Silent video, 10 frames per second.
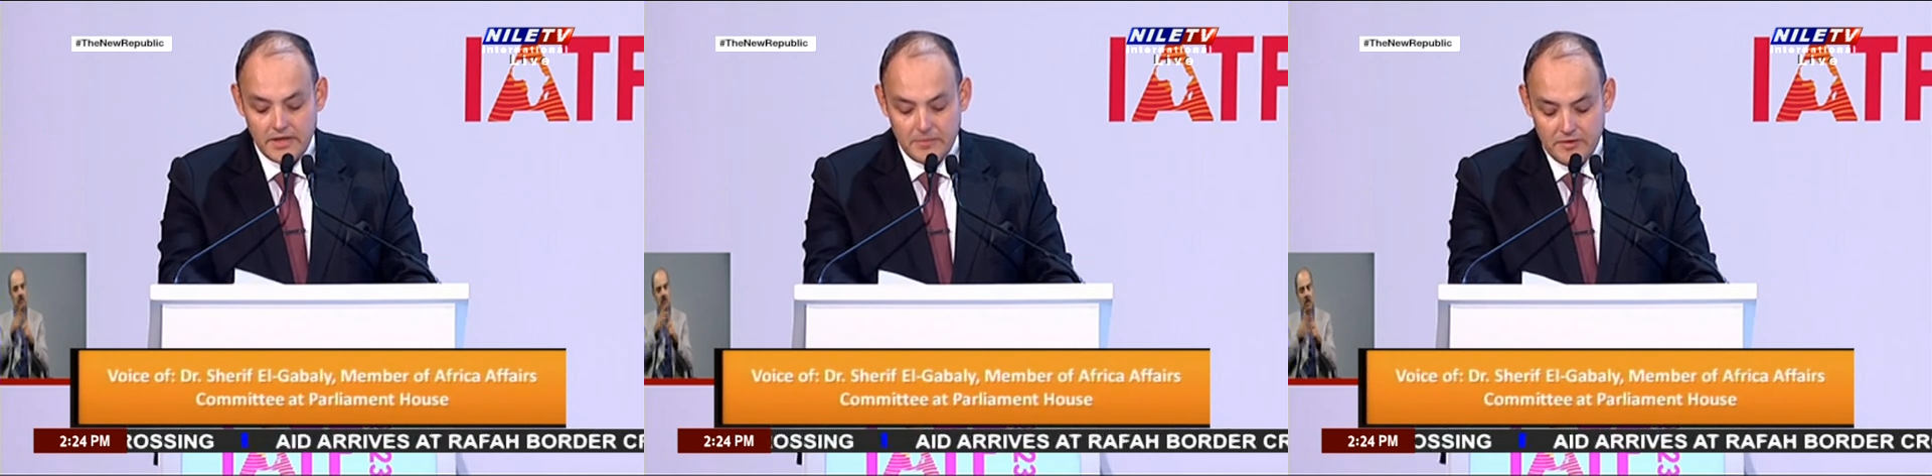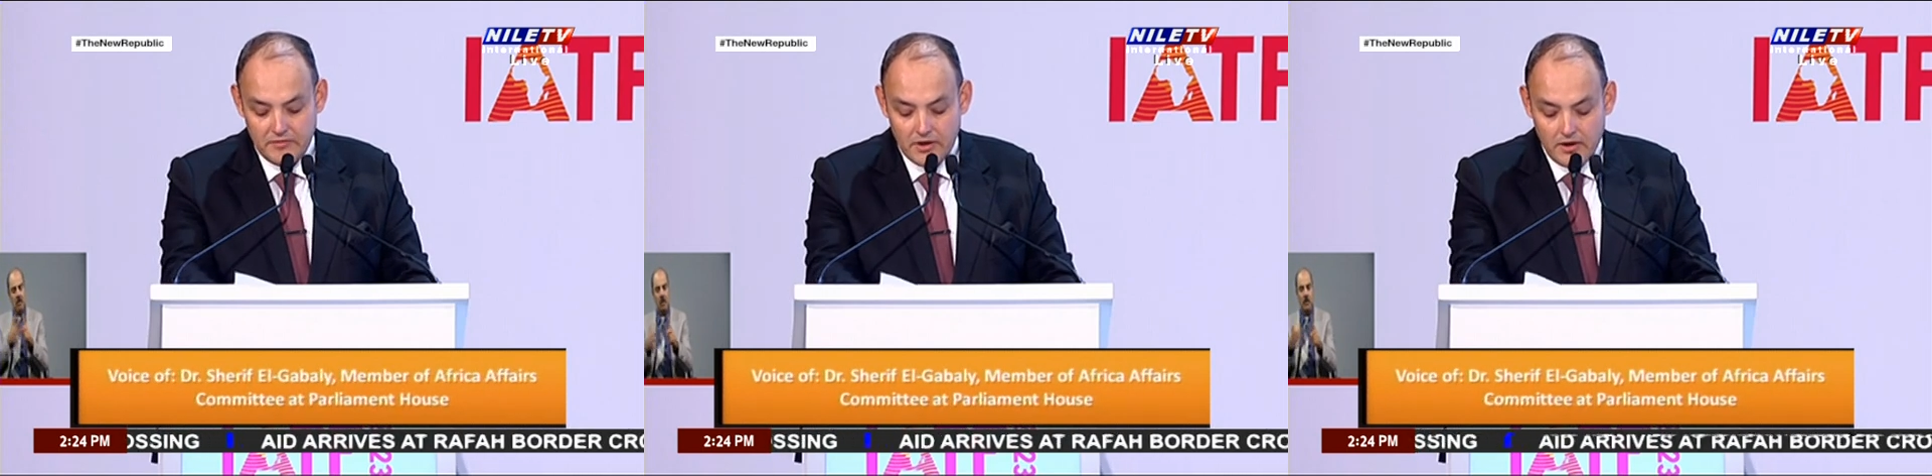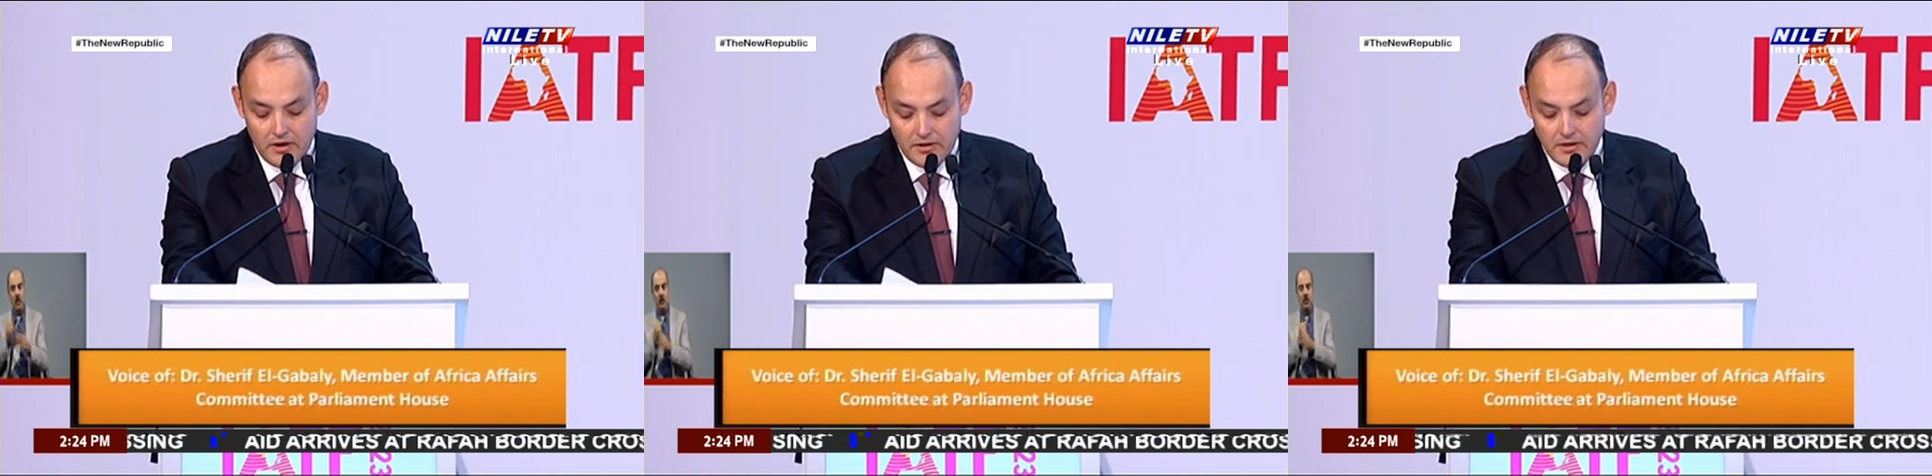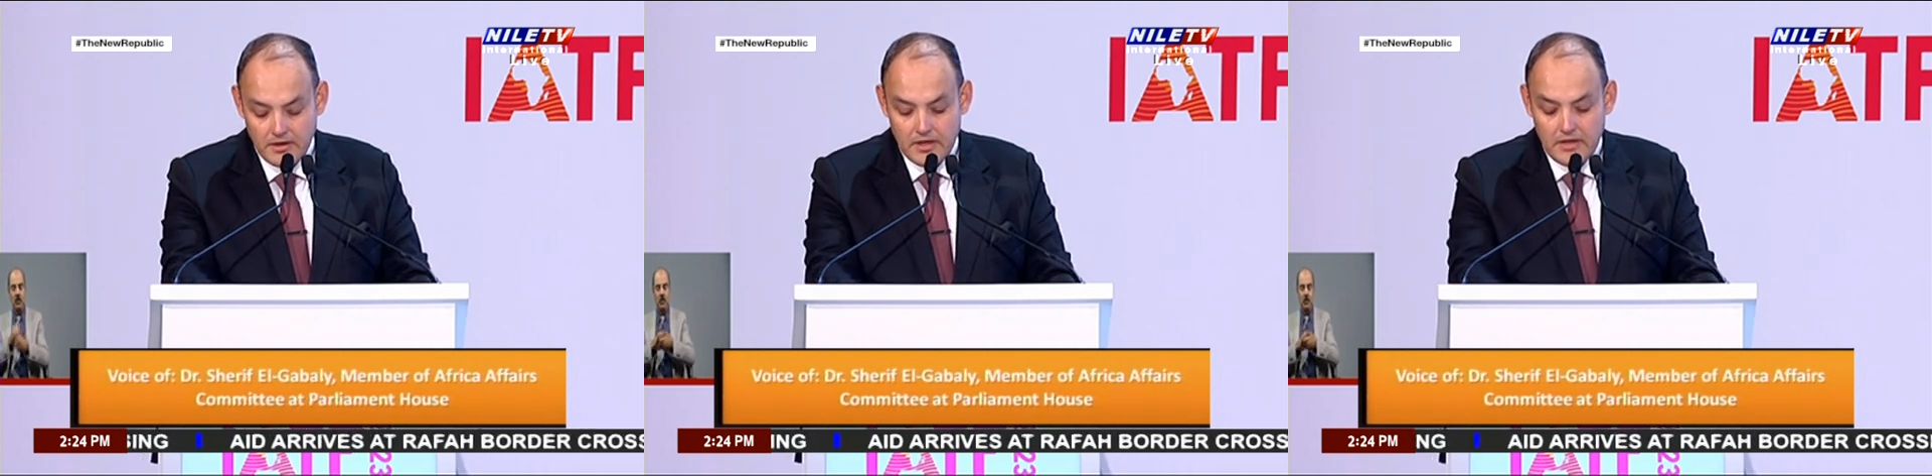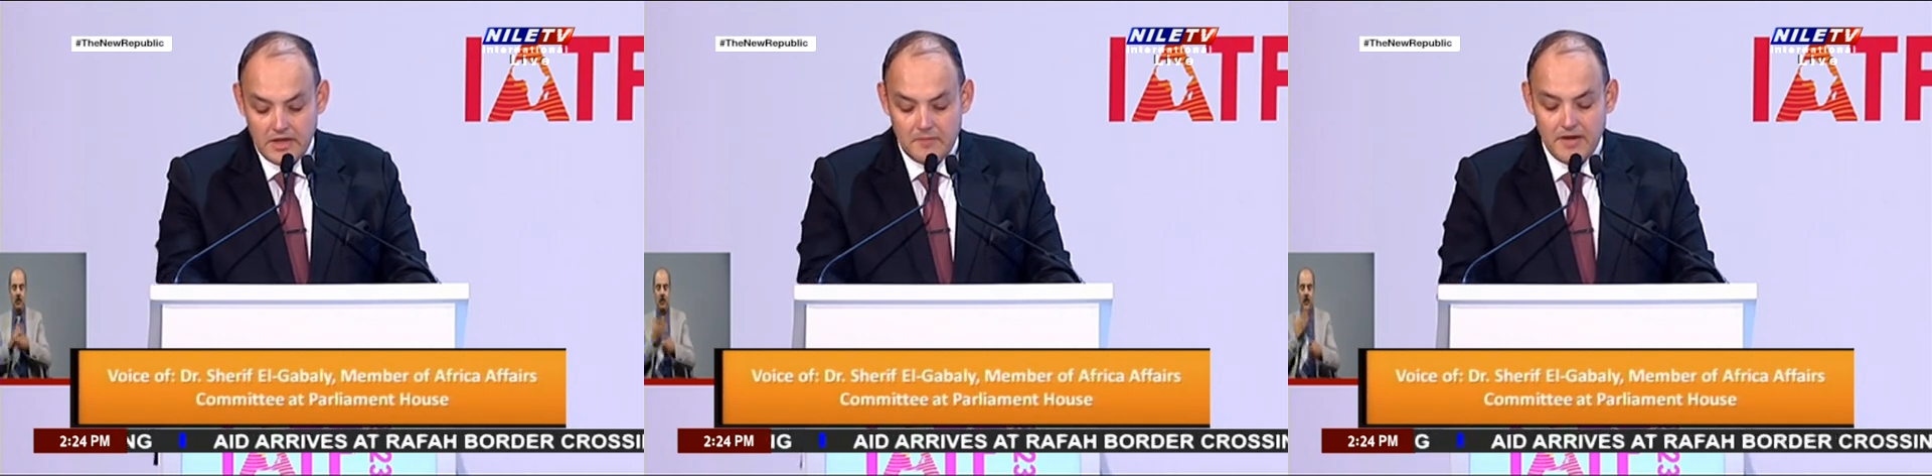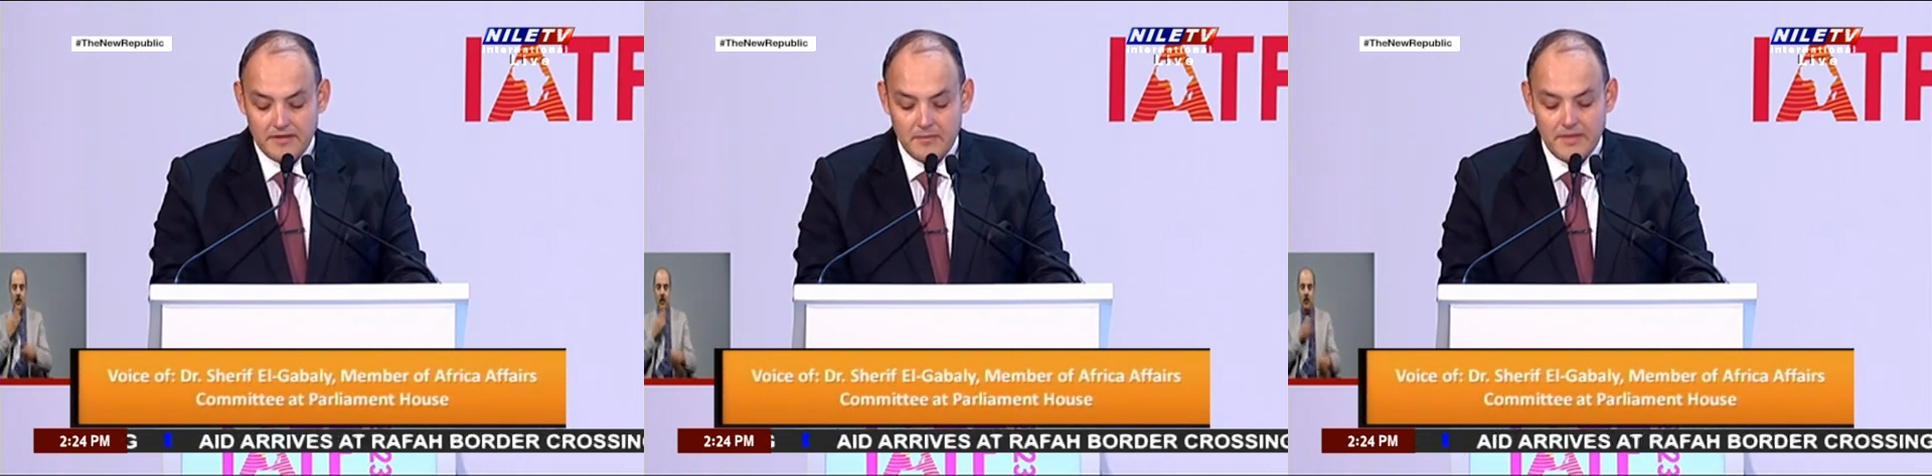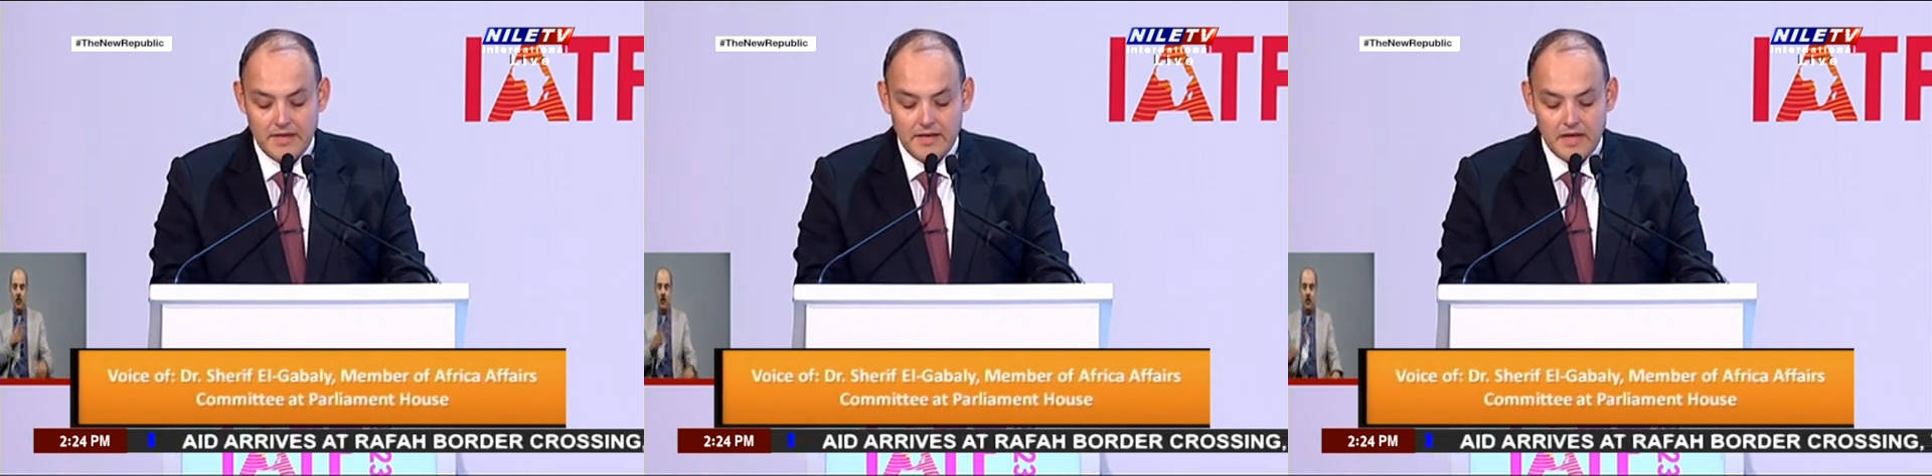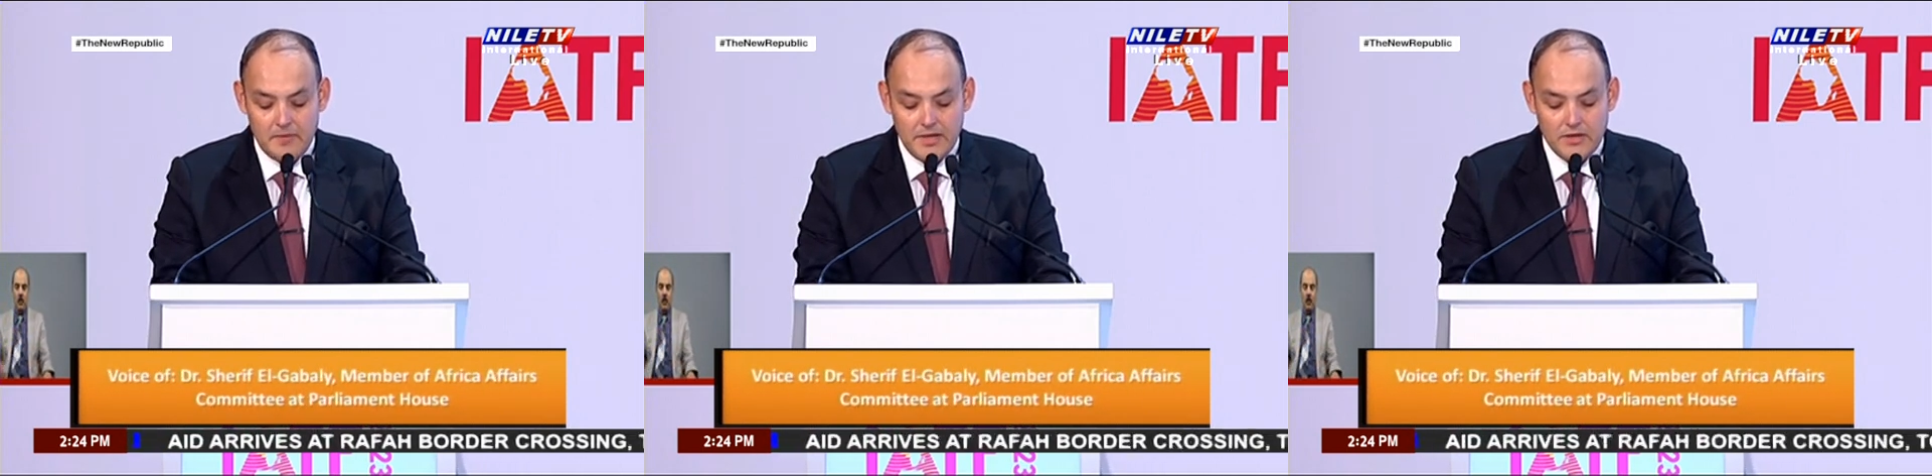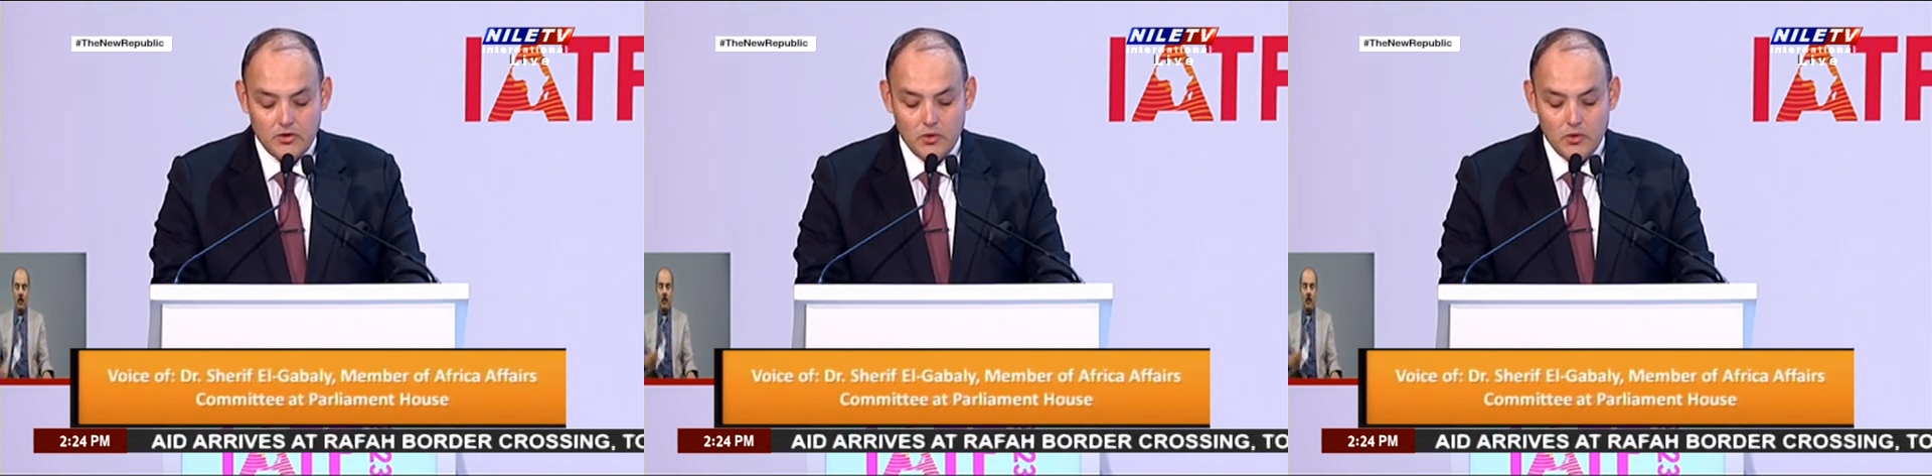So Sub-Saharan is not this number, okay?